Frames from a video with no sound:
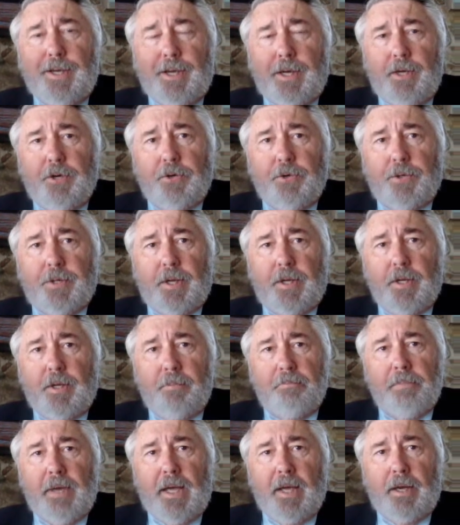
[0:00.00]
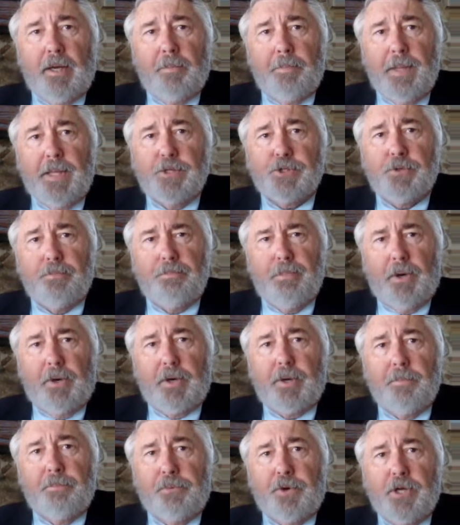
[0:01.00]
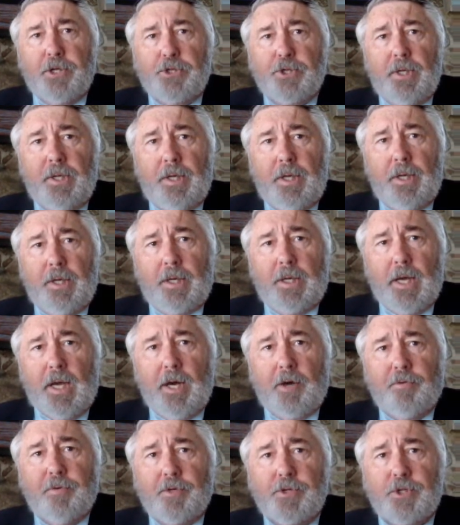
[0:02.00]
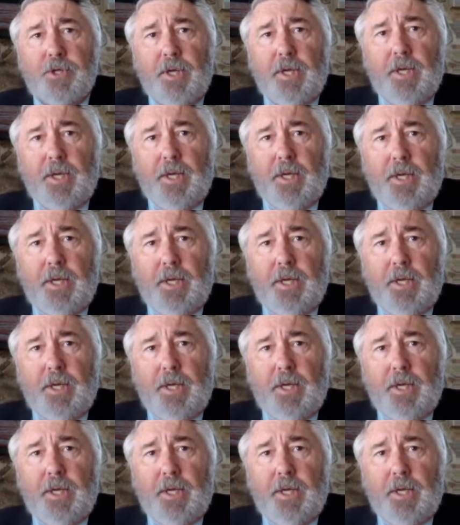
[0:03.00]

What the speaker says: undertaken by an American president and Congress,